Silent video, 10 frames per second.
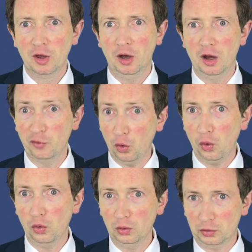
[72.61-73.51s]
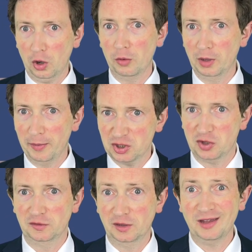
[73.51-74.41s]
of all global
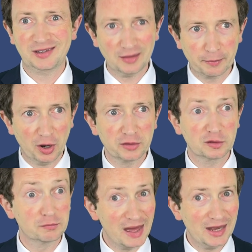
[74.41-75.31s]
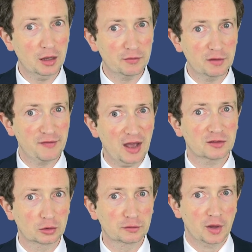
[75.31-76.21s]
emissions and yet take the brunt of many of the effects
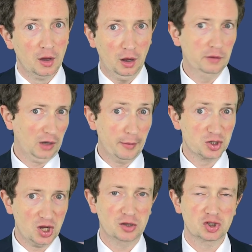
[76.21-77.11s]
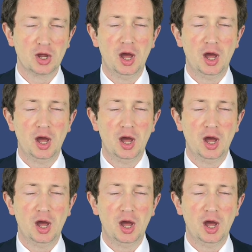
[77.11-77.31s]
of climate change.